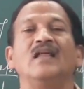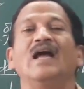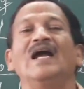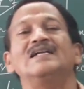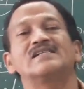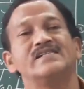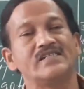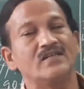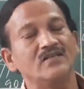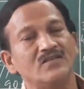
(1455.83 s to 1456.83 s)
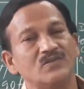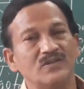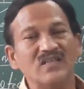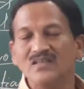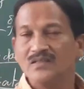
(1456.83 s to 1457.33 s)
and return to
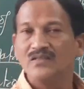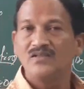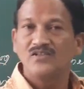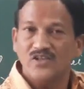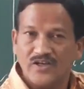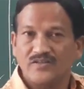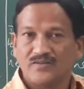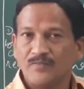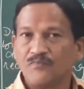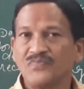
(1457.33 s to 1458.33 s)
the drawer.